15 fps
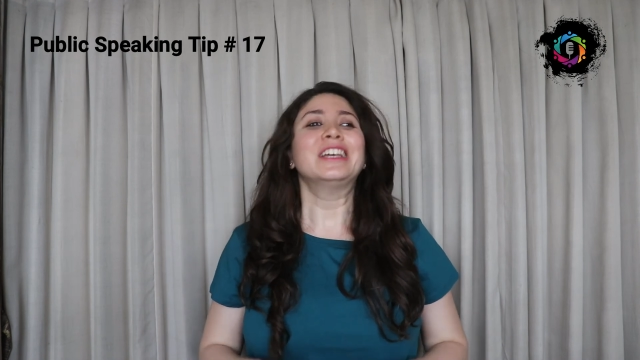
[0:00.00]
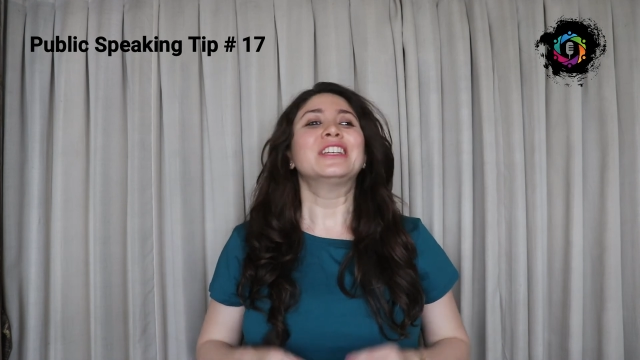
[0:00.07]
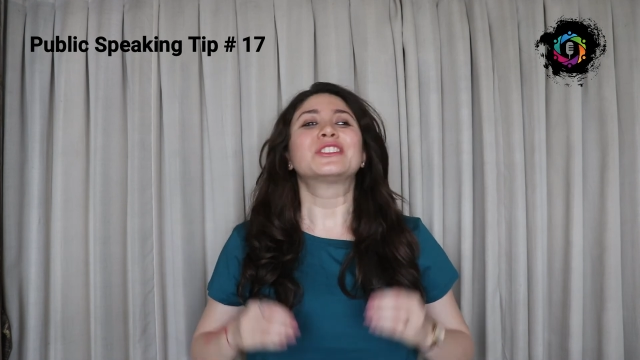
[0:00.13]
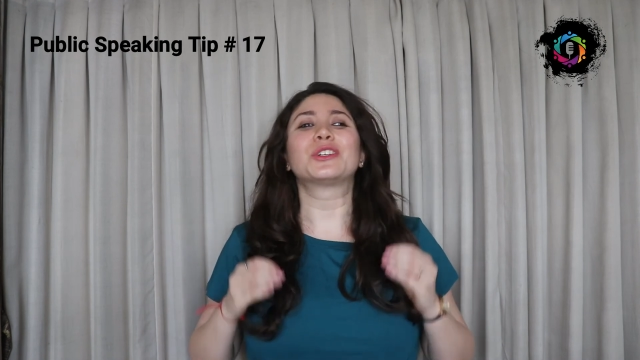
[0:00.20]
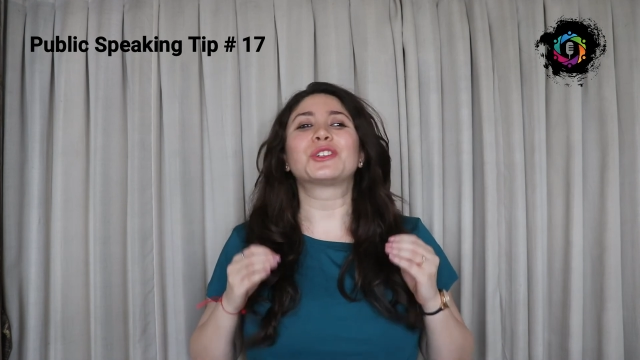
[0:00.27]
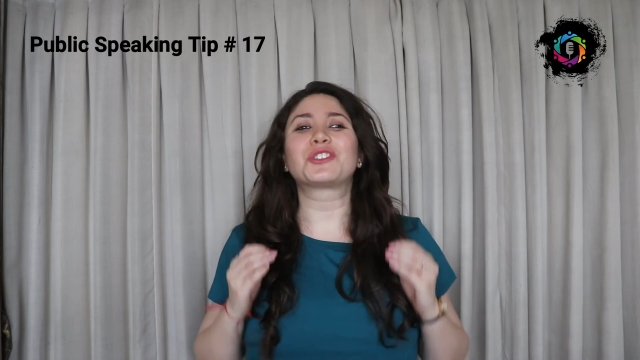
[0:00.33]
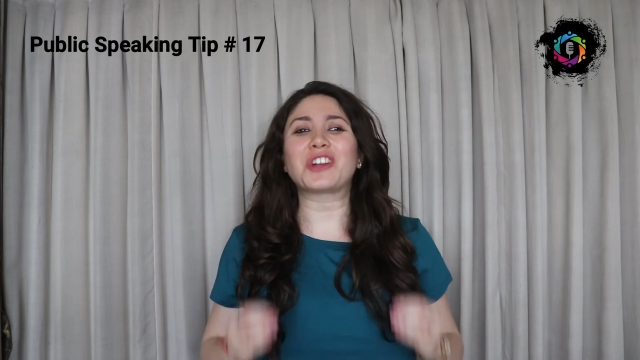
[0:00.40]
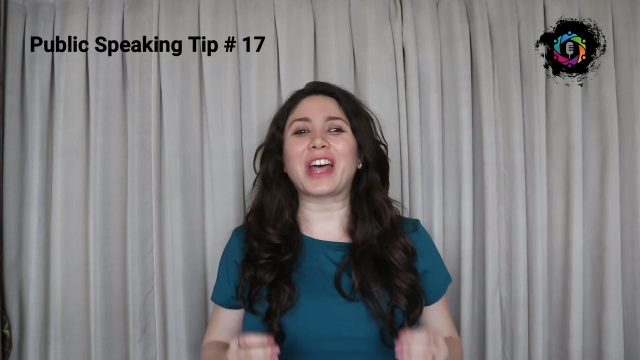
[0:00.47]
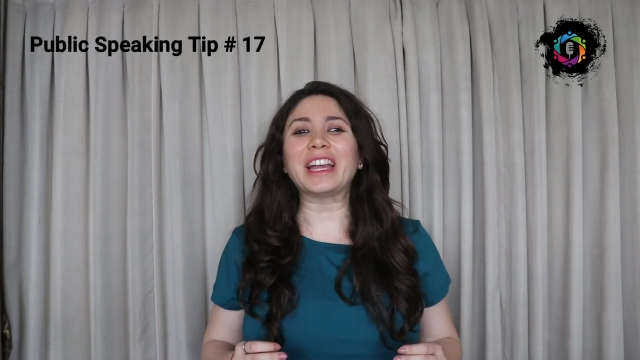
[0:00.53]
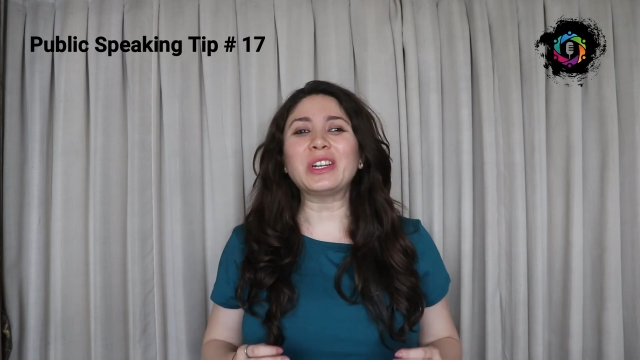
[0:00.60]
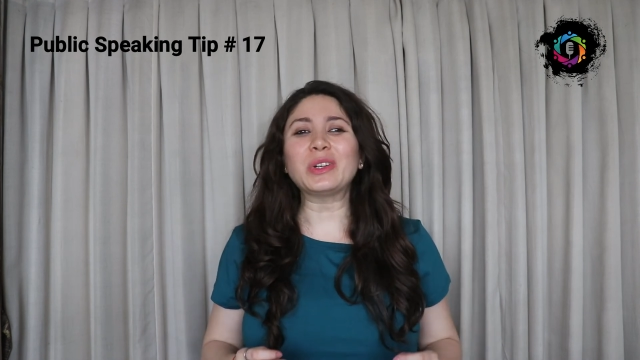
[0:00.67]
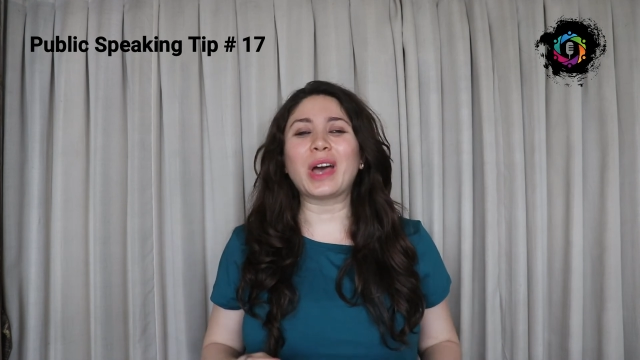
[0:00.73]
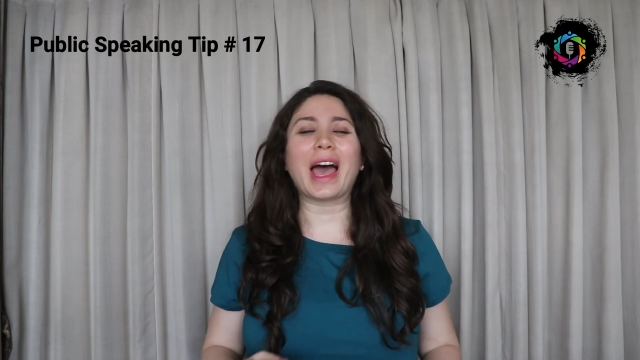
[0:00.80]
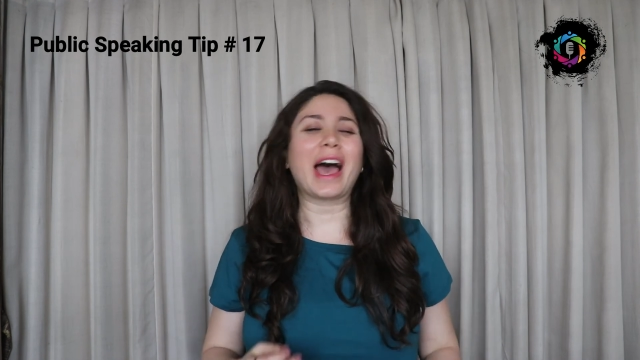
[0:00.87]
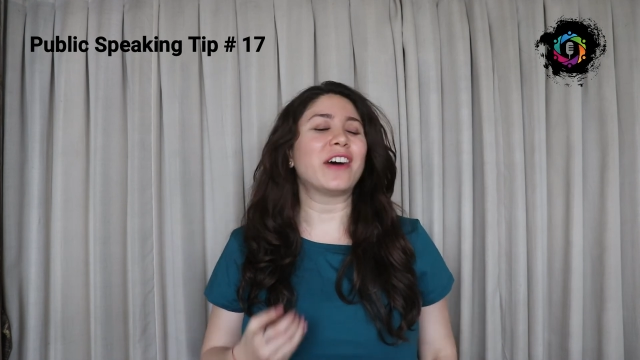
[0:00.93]
So try
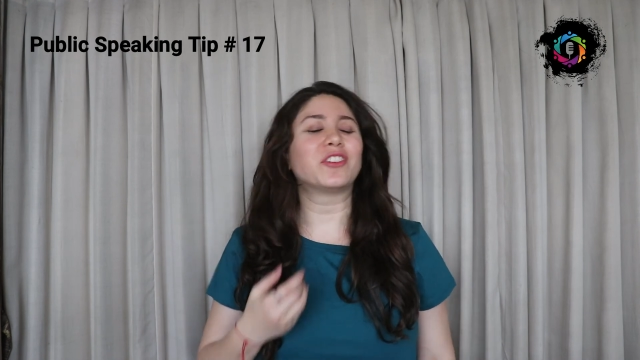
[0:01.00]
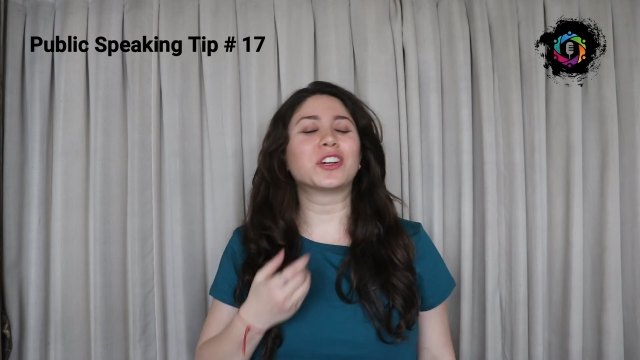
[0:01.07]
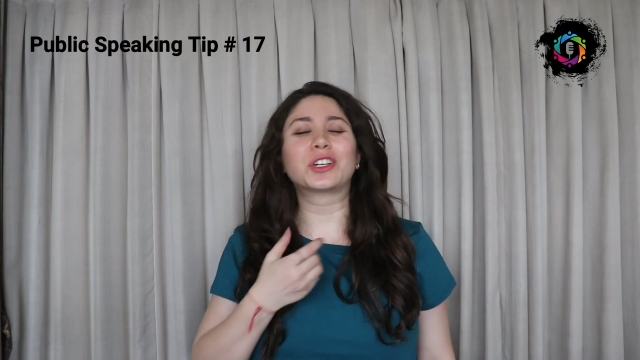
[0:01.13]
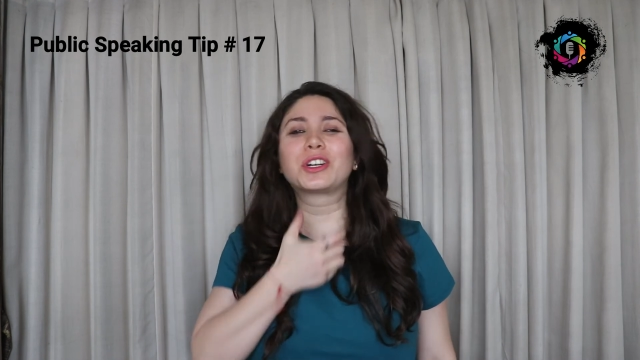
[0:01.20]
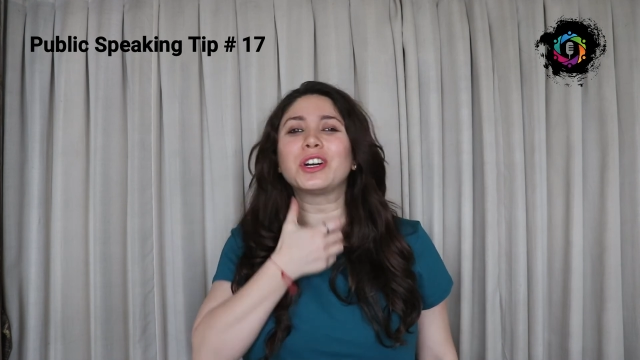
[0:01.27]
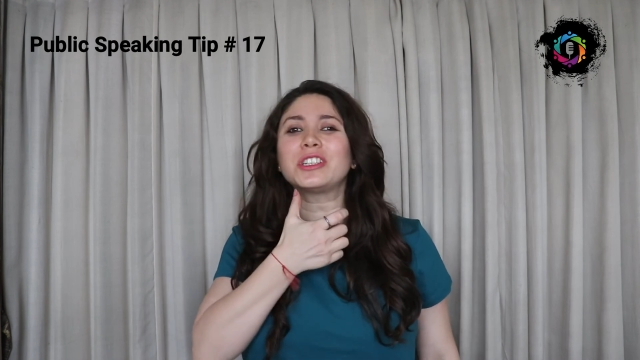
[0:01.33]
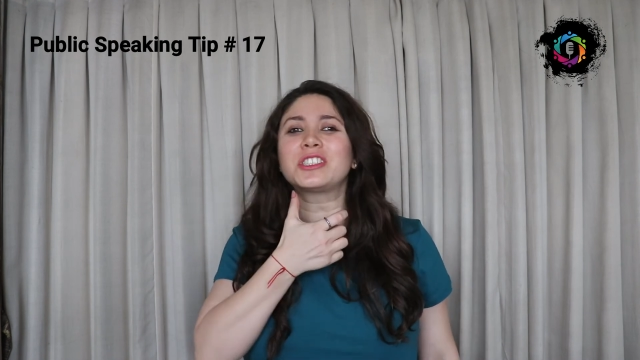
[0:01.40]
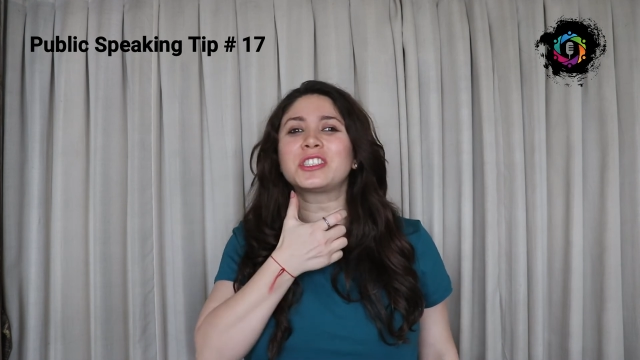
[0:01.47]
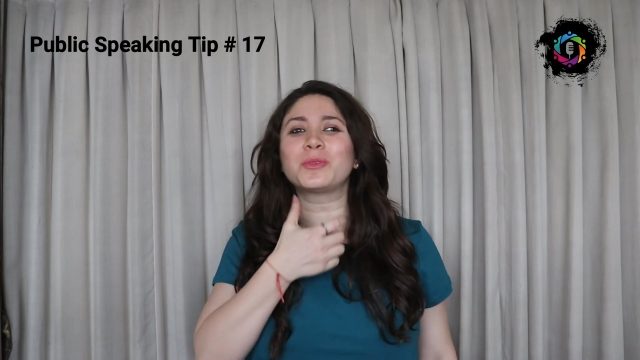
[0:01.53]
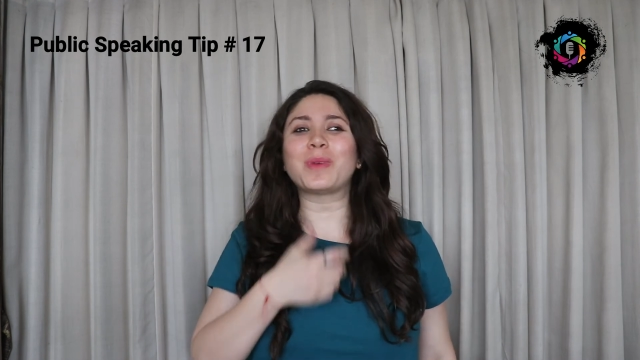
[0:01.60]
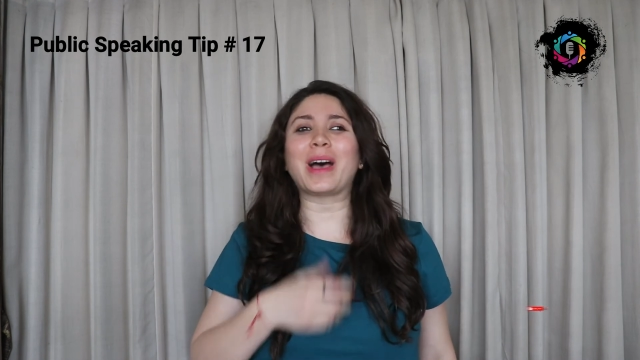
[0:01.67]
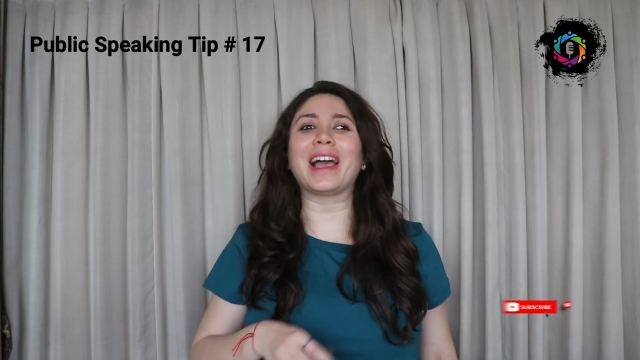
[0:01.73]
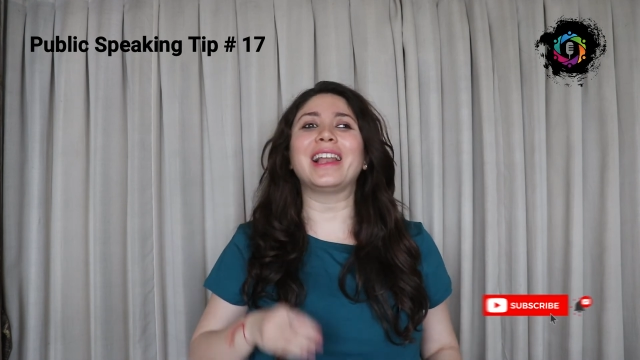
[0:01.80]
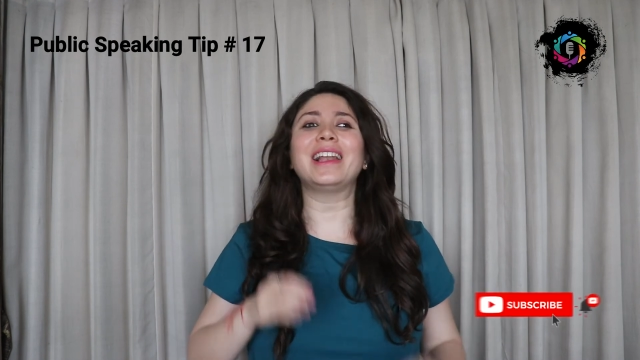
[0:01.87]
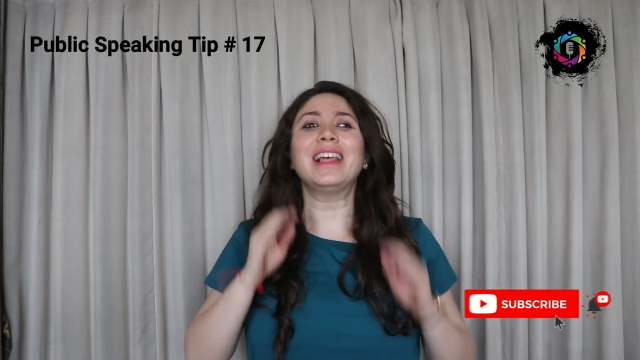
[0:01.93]
to have a good
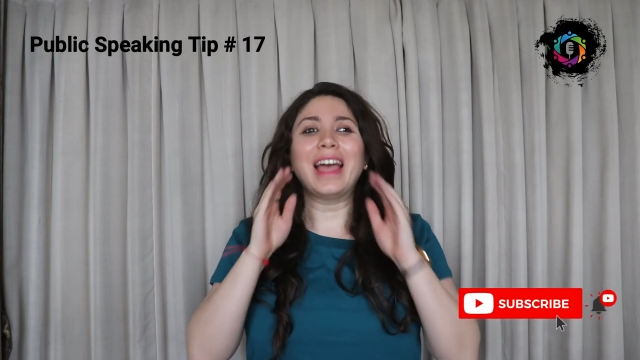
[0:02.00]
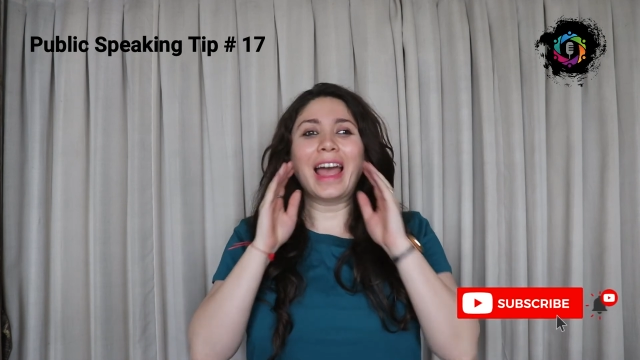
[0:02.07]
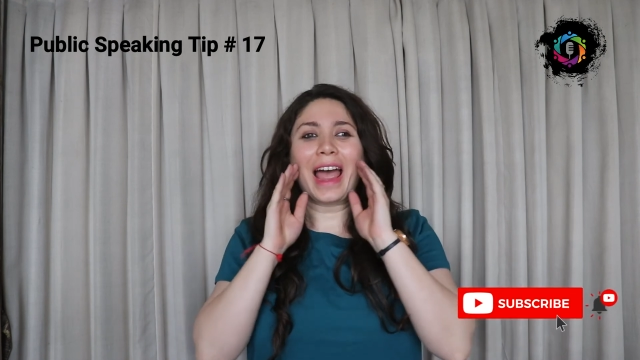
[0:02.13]
smile